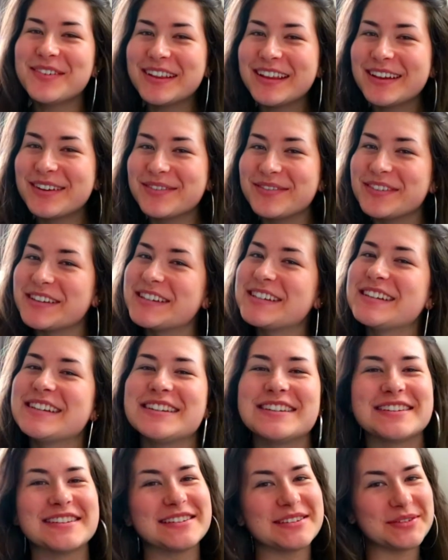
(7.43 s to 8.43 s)
my little
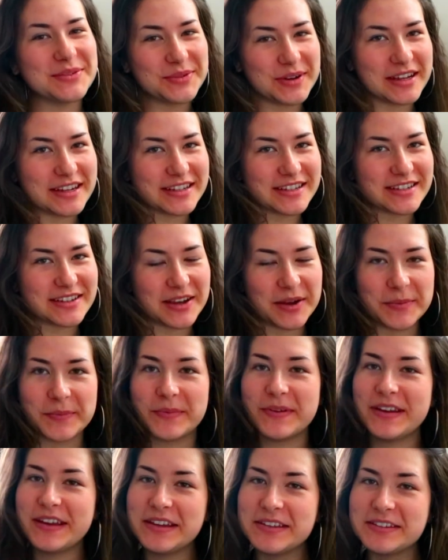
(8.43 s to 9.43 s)
fishies, what is up?
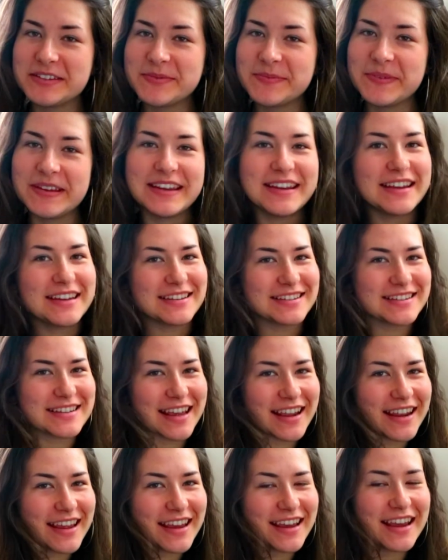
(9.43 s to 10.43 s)
It's me, it's
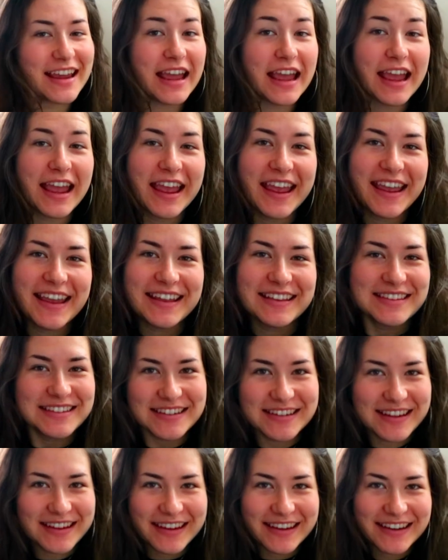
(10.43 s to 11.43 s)
Sanne. And
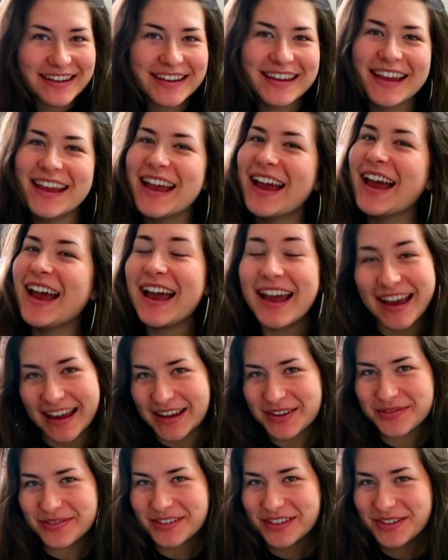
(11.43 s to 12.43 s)
today I
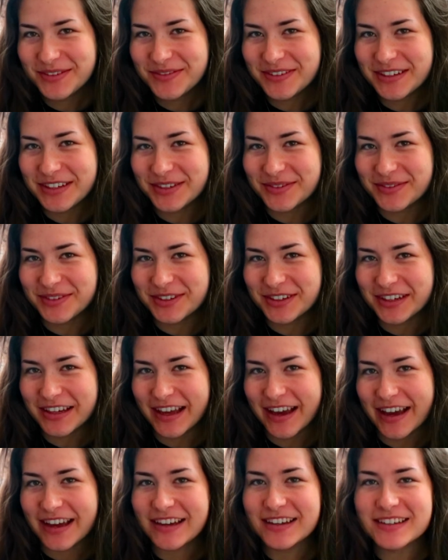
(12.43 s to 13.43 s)
have a new video for you
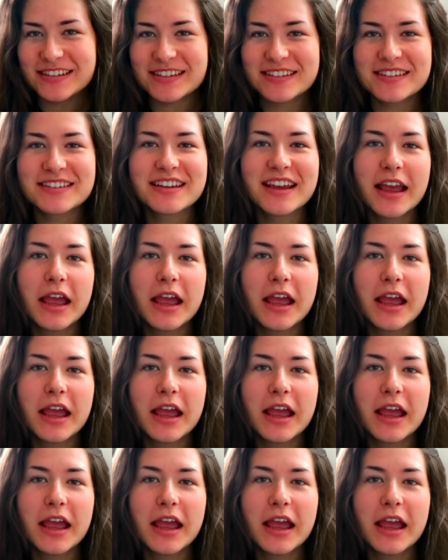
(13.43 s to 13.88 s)
guys.